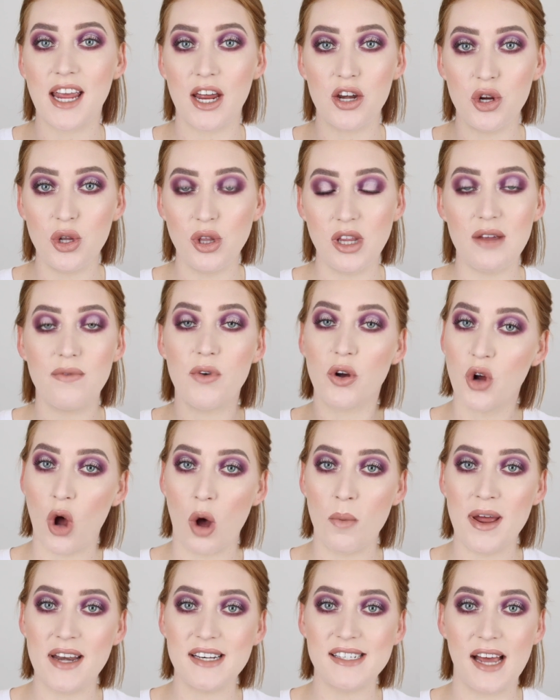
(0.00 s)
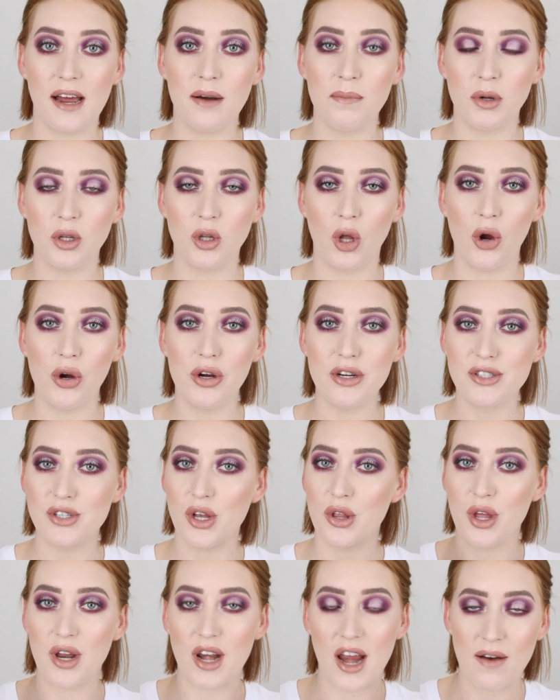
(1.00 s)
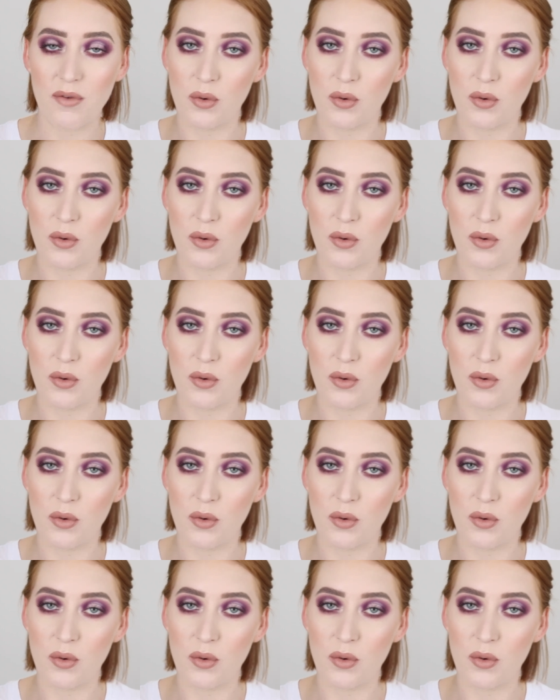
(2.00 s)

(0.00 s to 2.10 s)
can you leave a comment down below so that